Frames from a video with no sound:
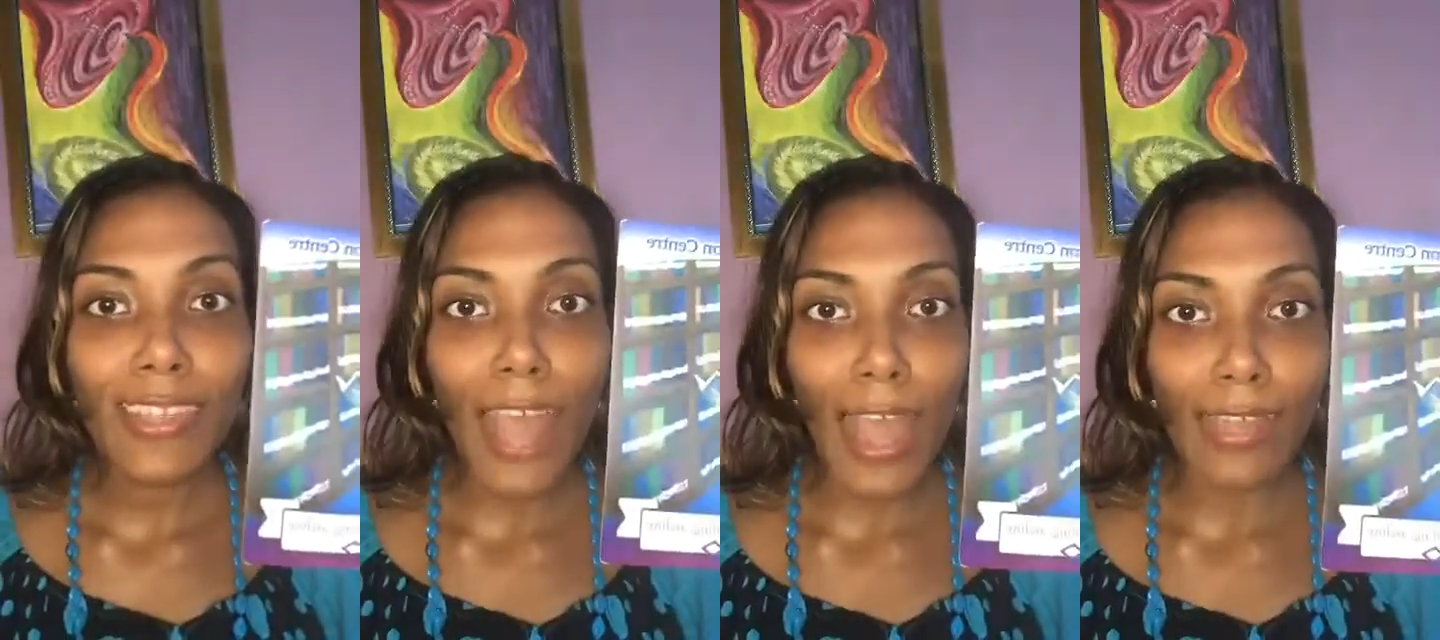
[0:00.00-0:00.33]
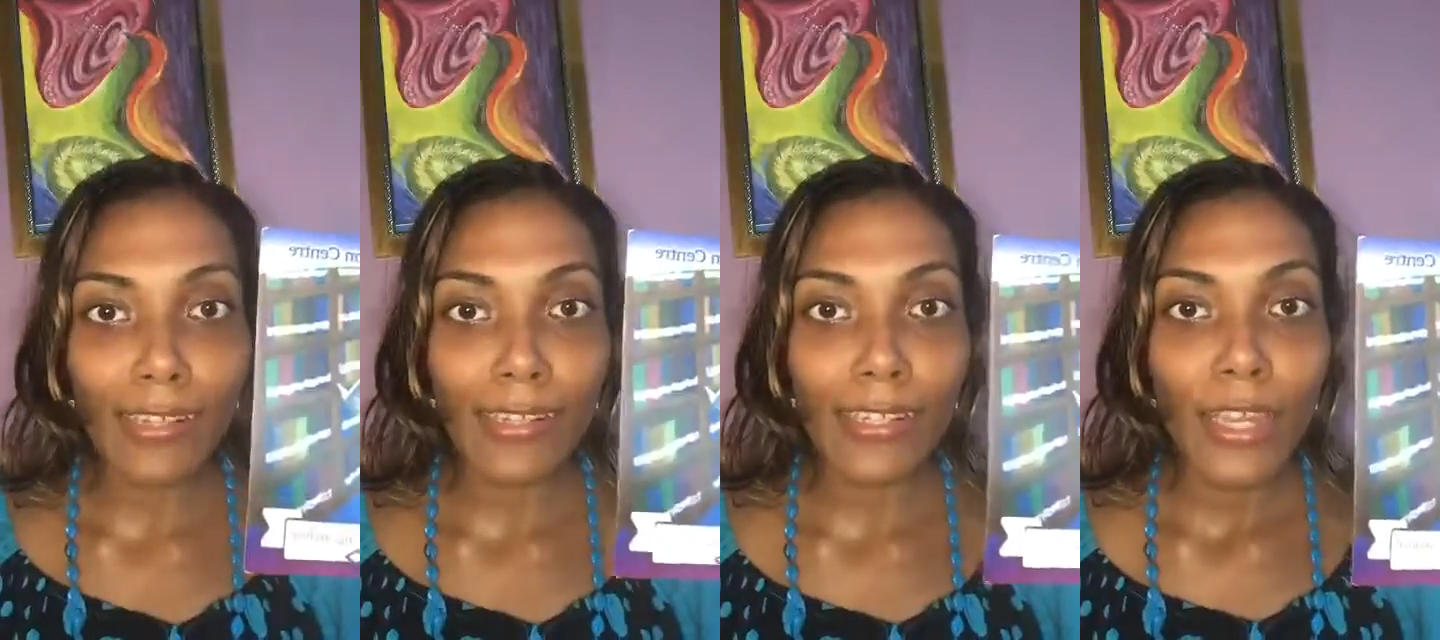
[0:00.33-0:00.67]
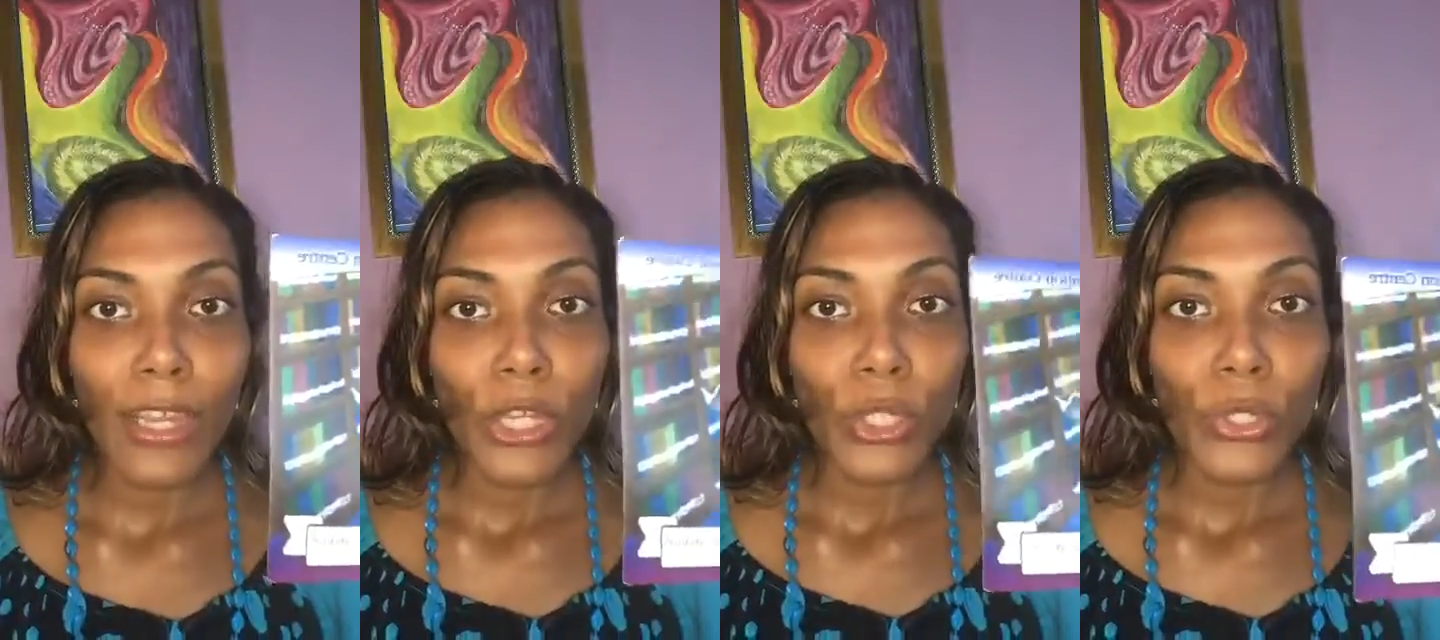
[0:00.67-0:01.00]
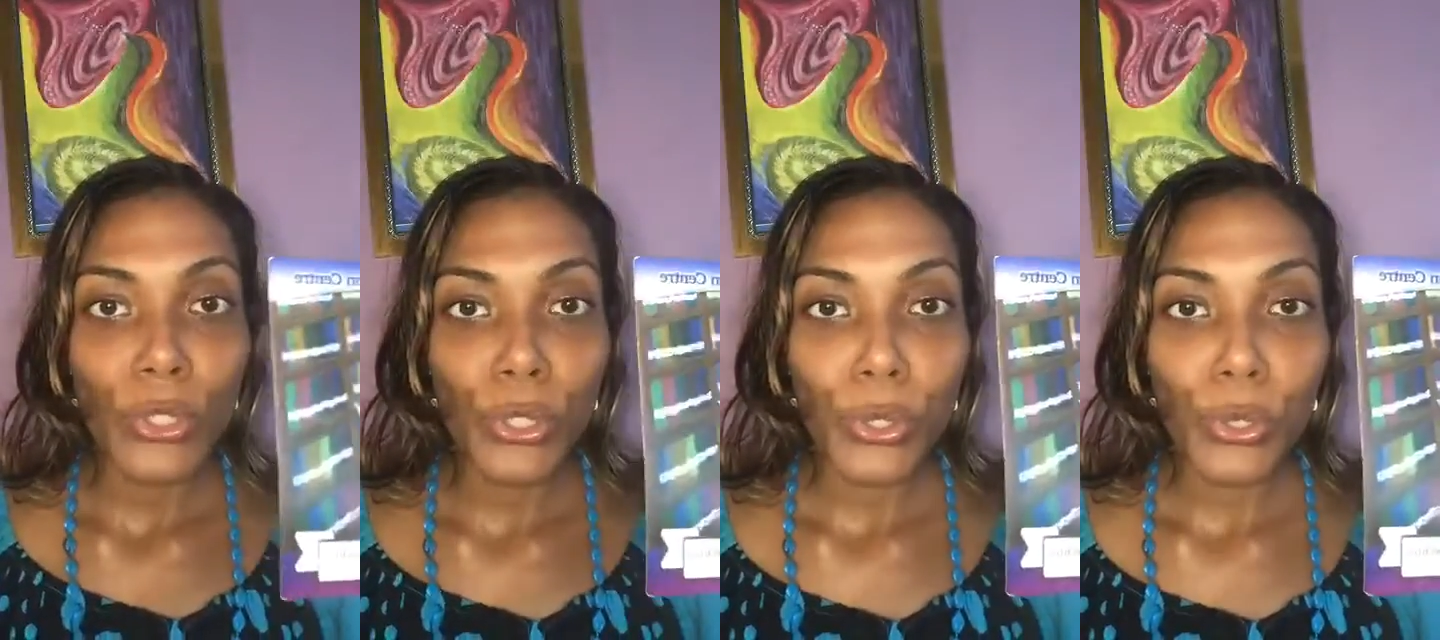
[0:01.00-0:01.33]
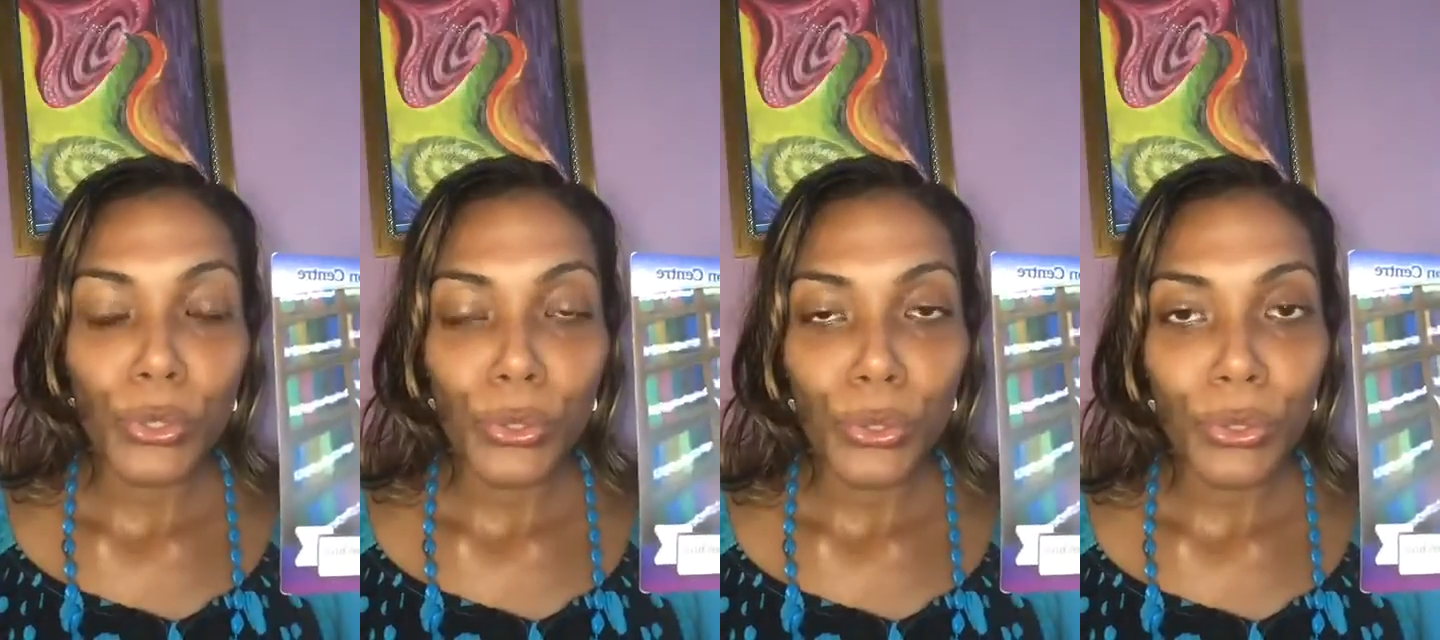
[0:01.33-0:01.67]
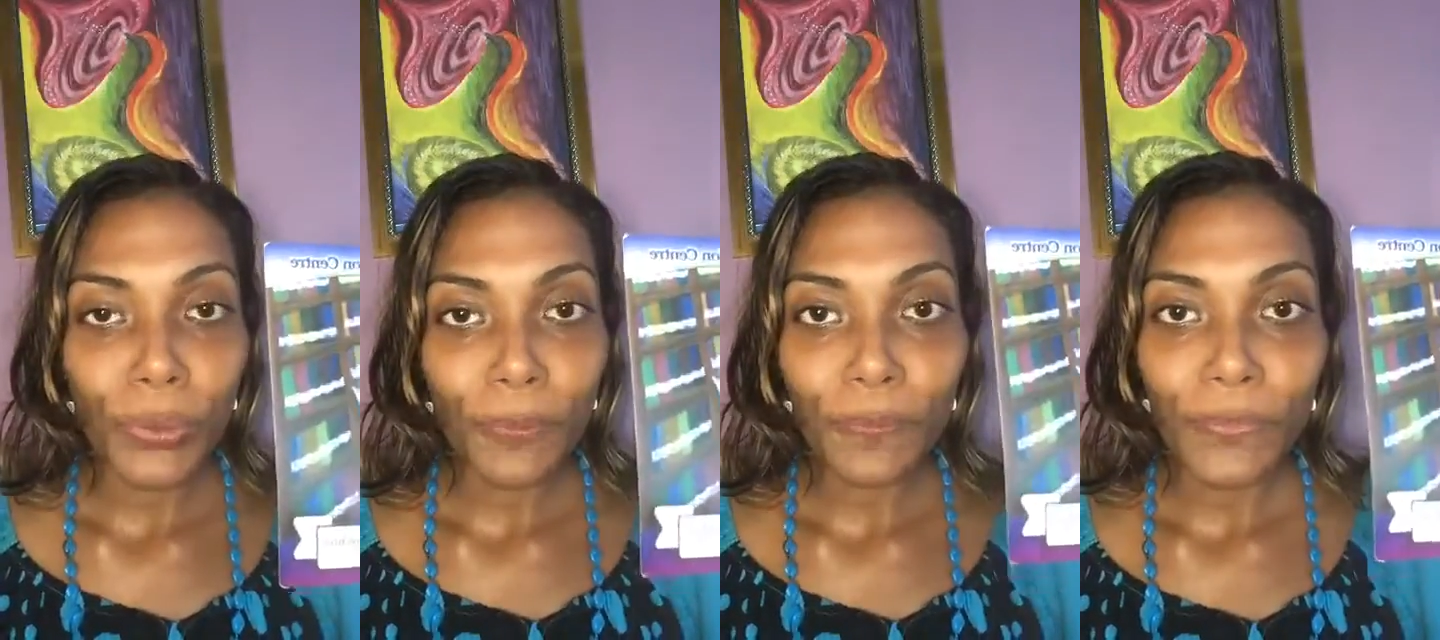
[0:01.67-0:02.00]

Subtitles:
that to